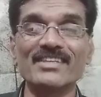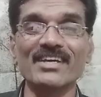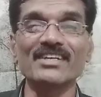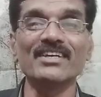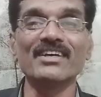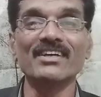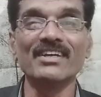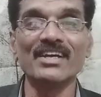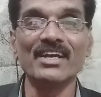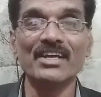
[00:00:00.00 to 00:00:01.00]
that
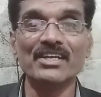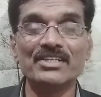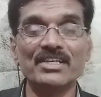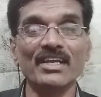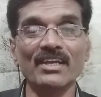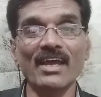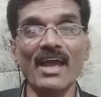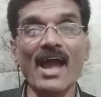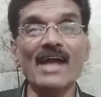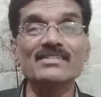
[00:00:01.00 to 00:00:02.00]
she
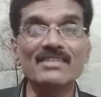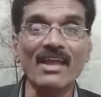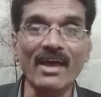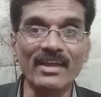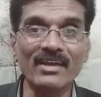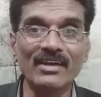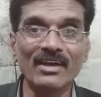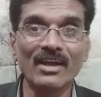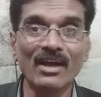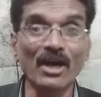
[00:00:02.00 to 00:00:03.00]
acts like
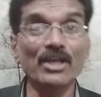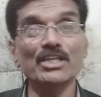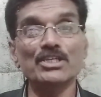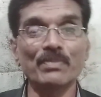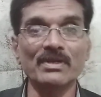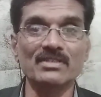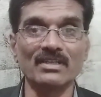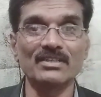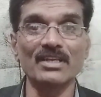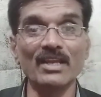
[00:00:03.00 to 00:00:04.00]
a rich
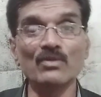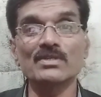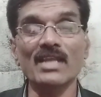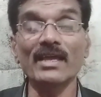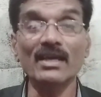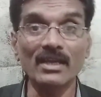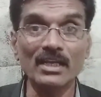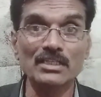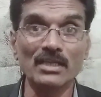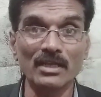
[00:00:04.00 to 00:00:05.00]
person, lives like a
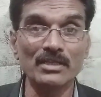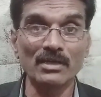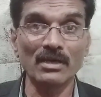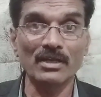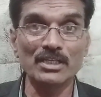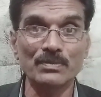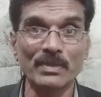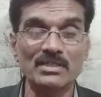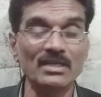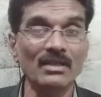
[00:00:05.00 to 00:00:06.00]
rich
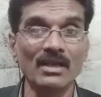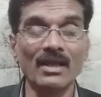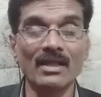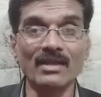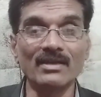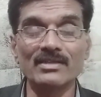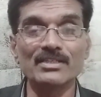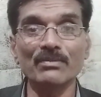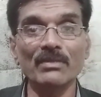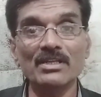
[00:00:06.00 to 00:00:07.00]
person, That
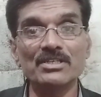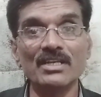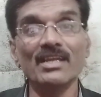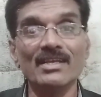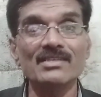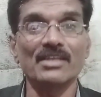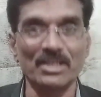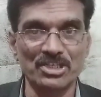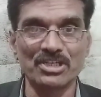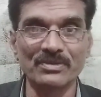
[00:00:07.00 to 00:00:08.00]
doesn't mean she is
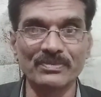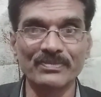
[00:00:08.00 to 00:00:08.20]
rich.